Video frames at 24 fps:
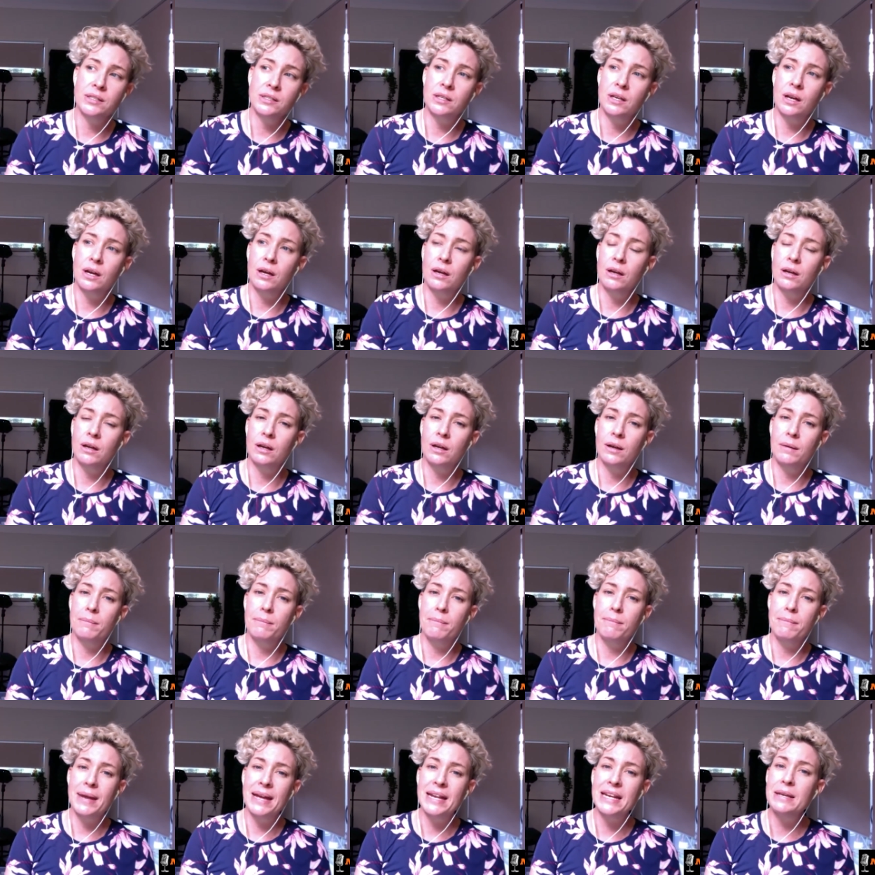there's uh,
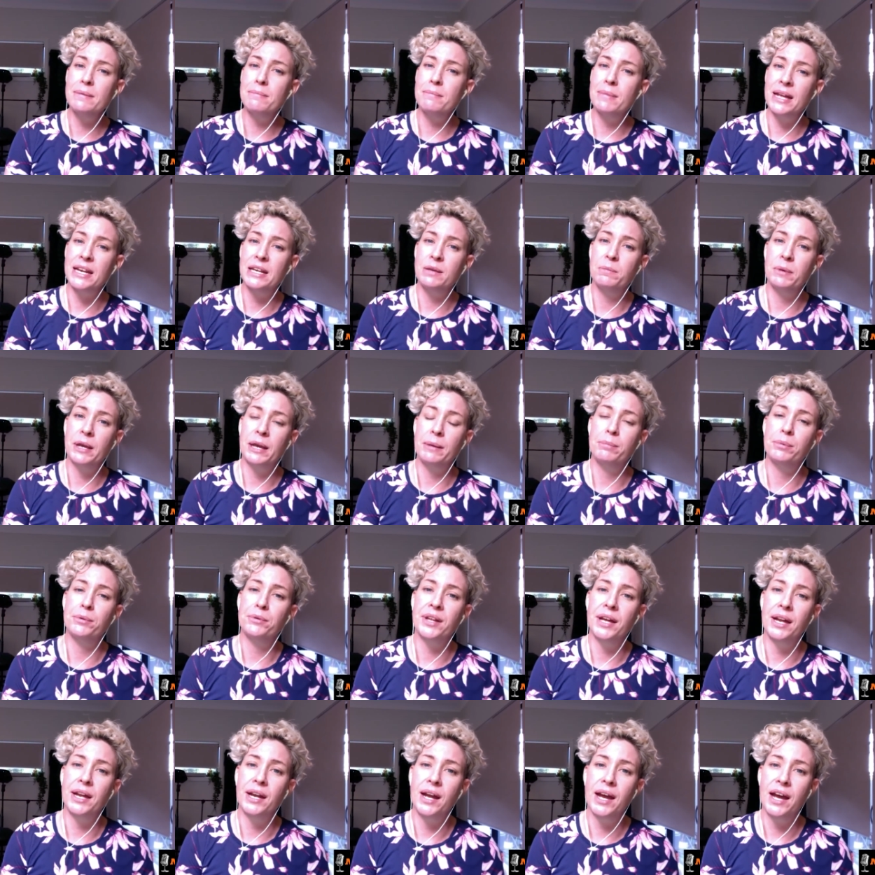many, many
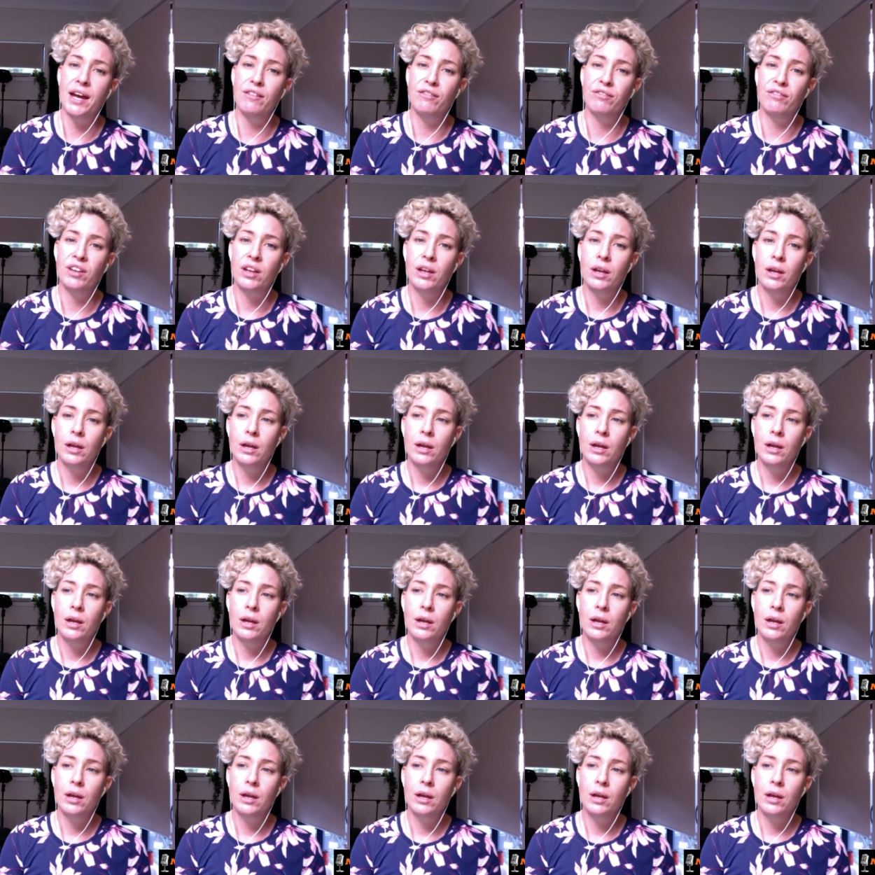people that have